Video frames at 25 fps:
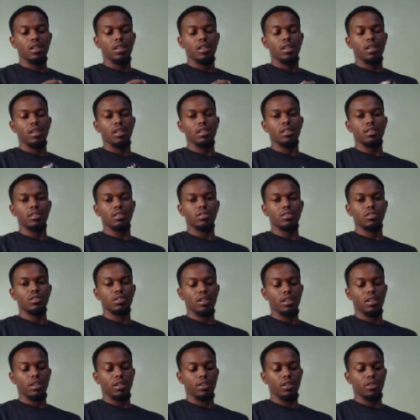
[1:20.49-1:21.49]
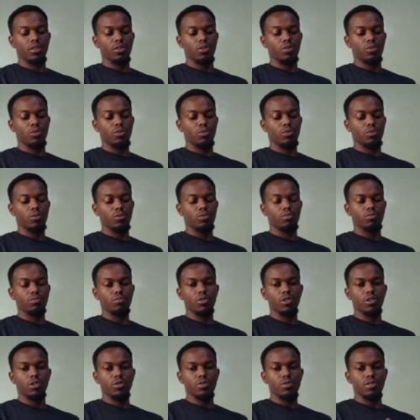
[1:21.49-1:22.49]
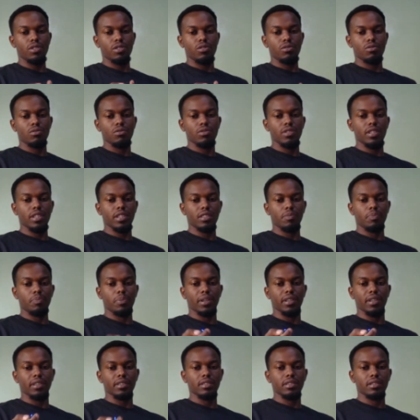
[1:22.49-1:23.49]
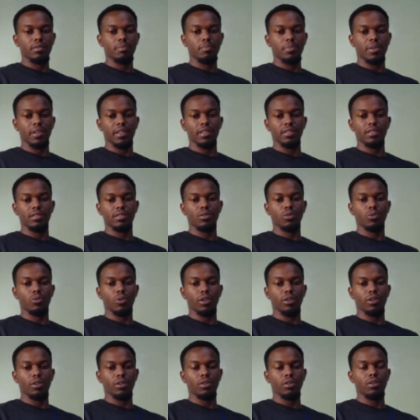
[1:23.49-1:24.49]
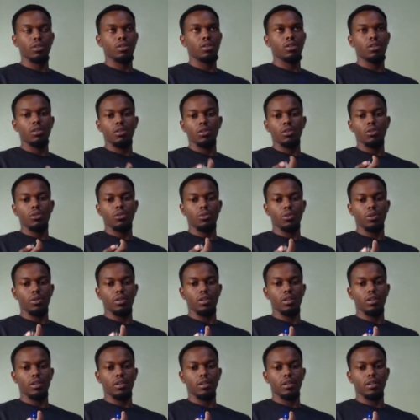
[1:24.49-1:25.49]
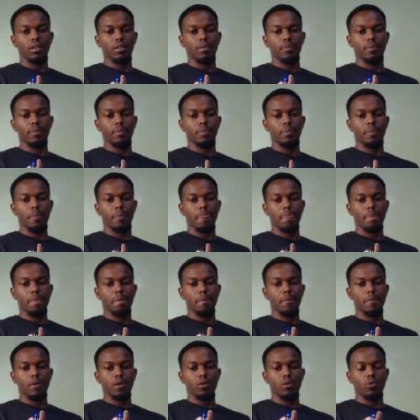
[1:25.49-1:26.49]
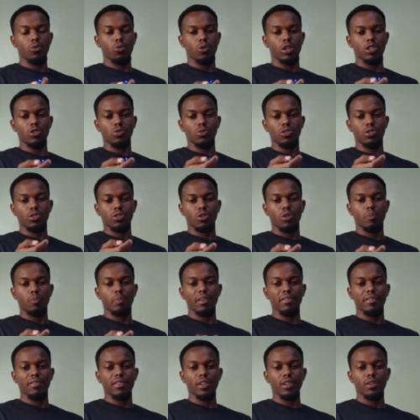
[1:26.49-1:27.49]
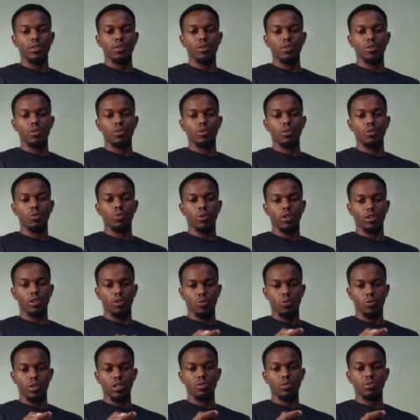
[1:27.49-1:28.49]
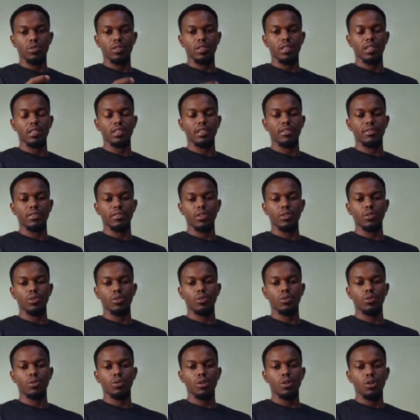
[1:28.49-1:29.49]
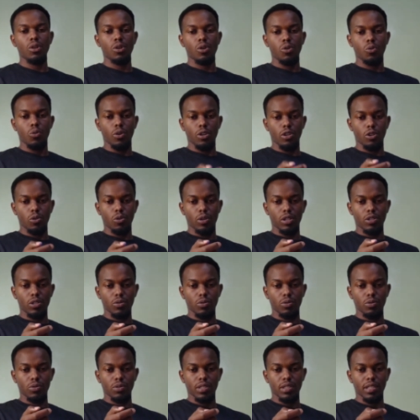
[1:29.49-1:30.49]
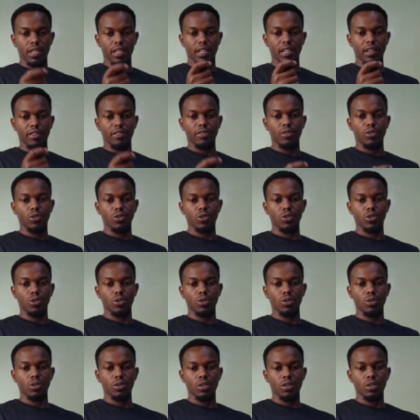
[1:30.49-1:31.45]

This you use it, just press when you want to stop a video, when you want to start a video, when you want to take a photo.